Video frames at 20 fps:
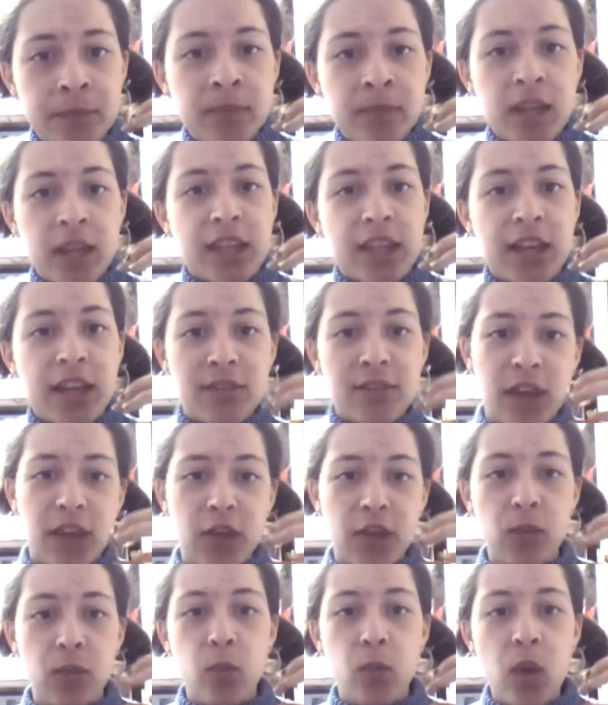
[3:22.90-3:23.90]
And they have like
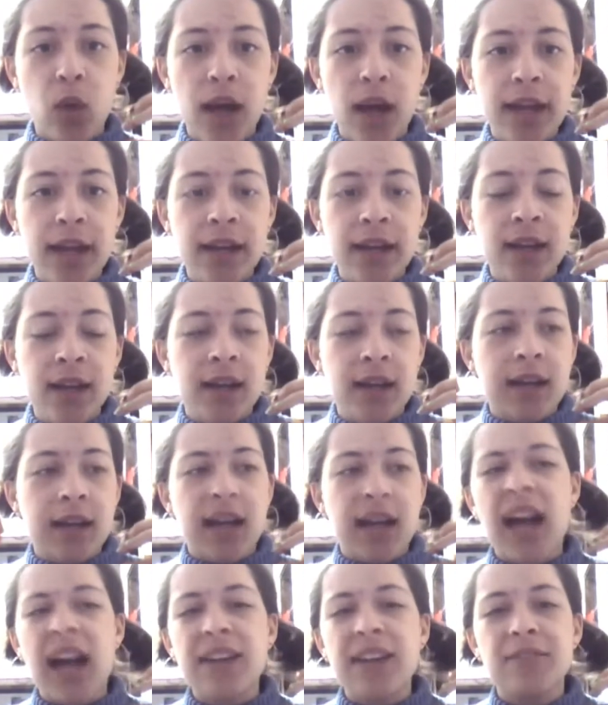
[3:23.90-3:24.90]
the one
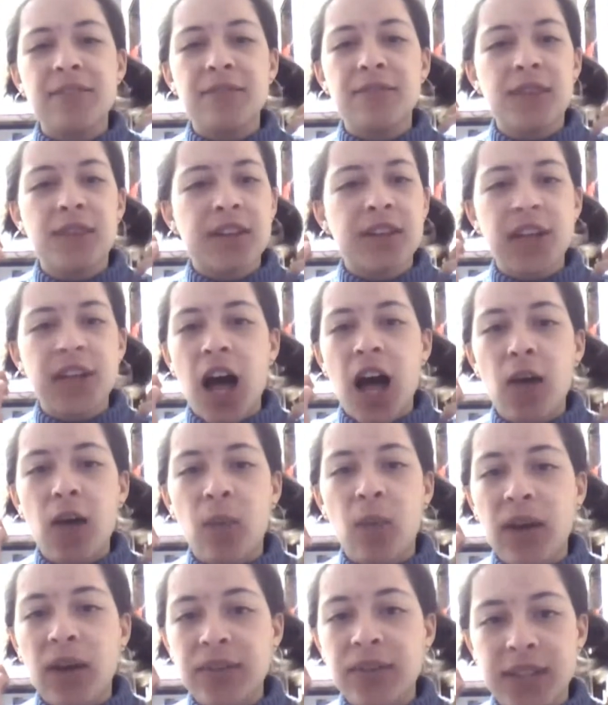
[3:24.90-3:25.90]
kind of not
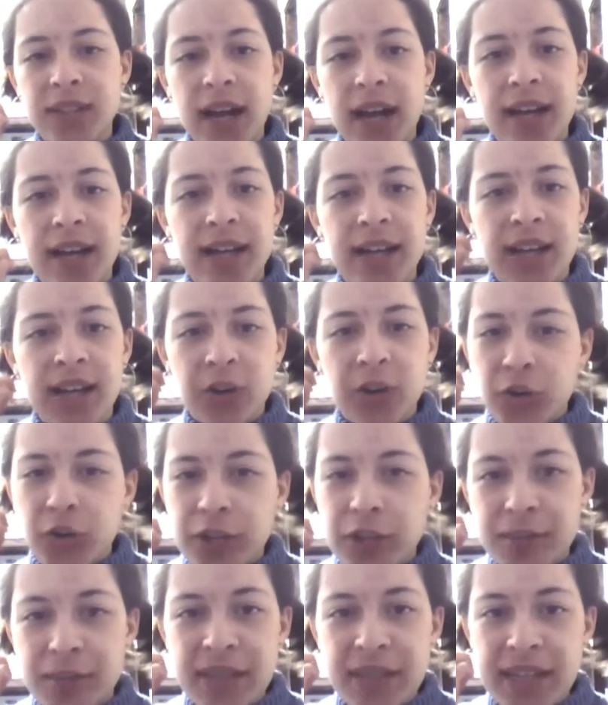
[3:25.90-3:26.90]
well done
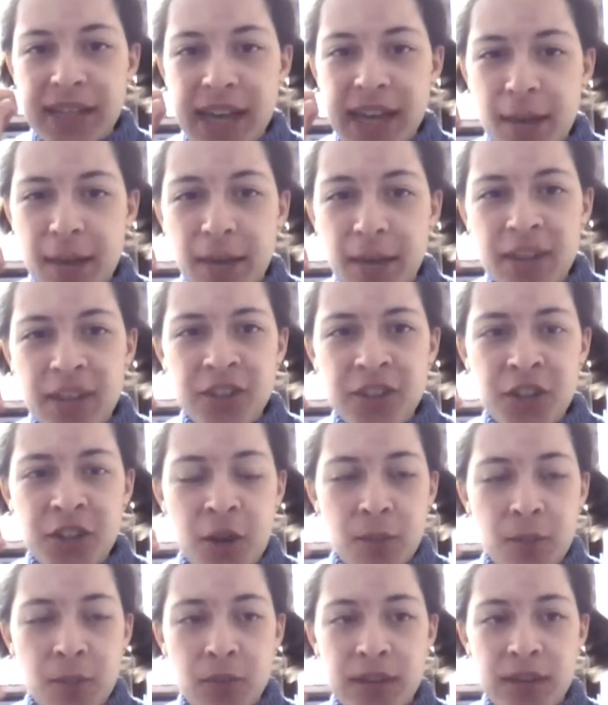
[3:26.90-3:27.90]
Christmassy image
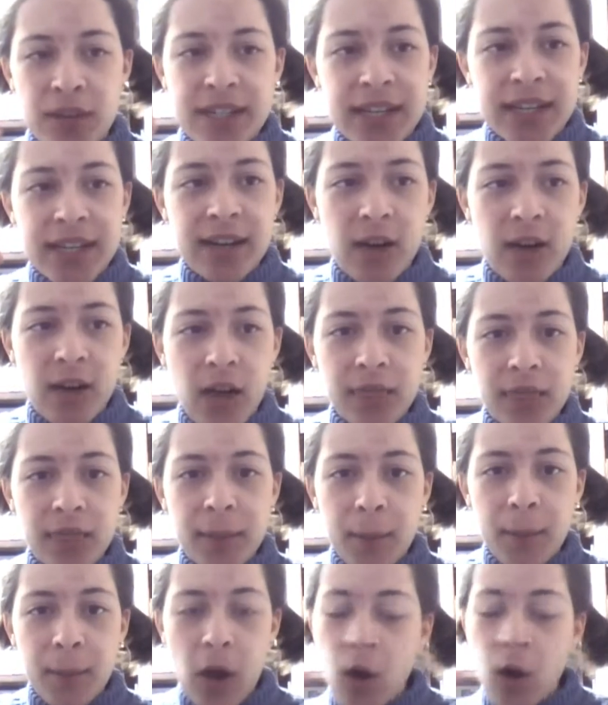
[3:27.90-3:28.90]
printed on
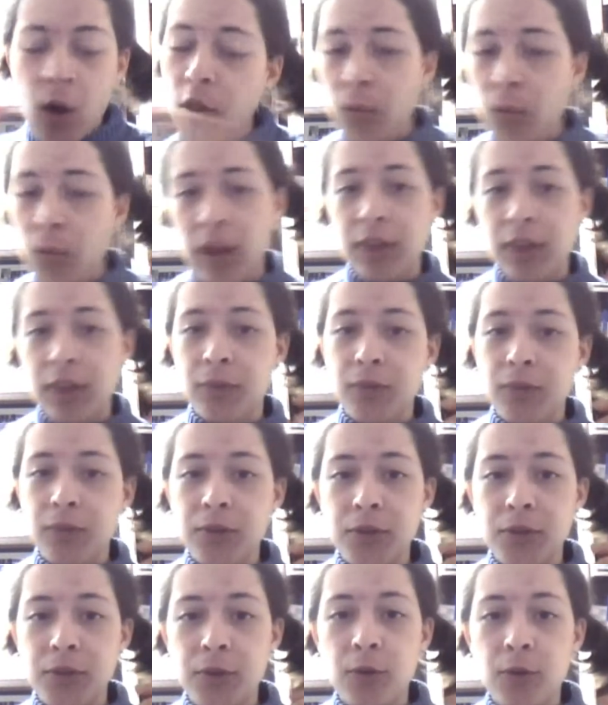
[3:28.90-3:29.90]
them all the way through the
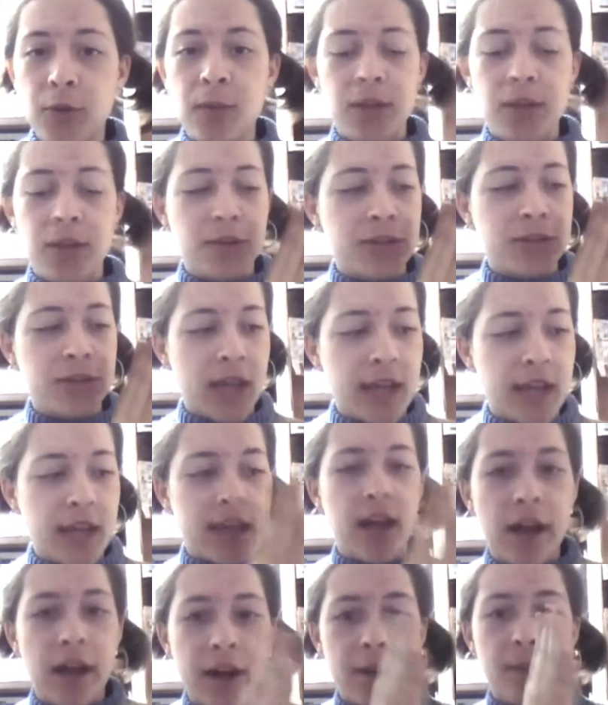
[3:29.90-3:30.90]
tube, and you just like
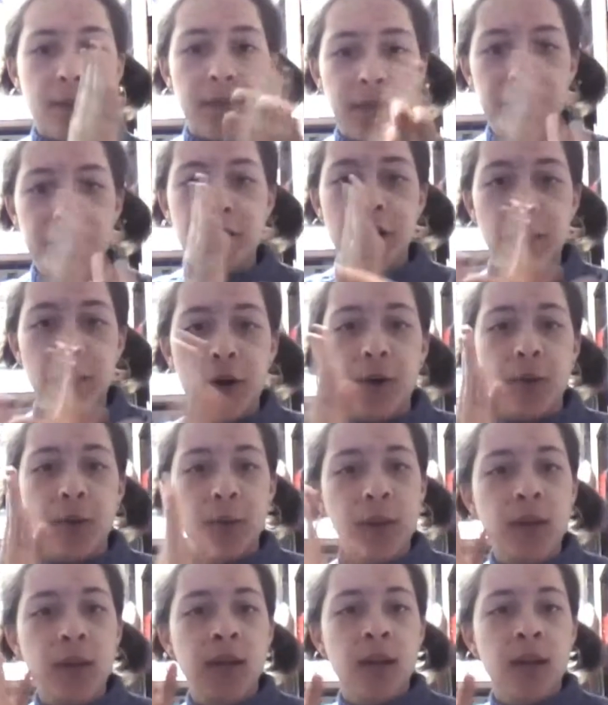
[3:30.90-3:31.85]
cut up the dough